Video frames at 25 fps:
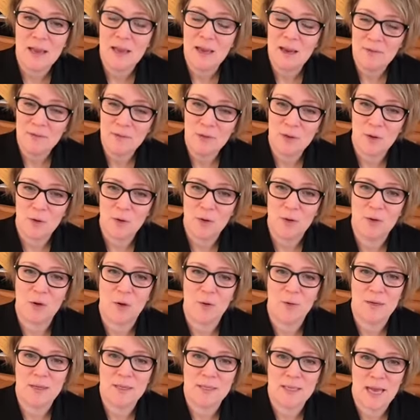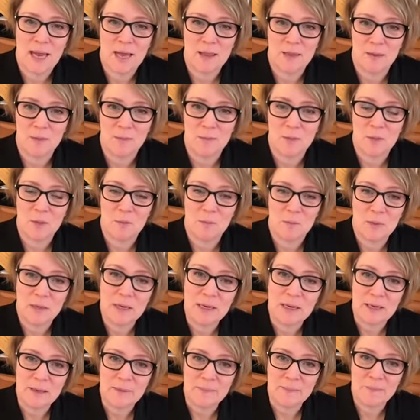even though you don't intend them to
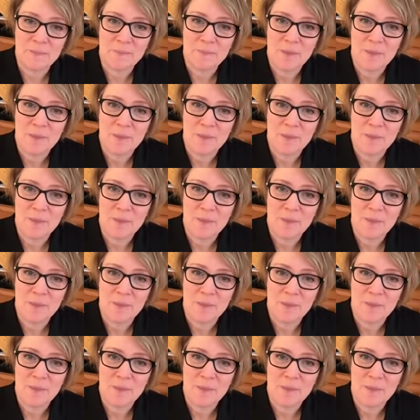be.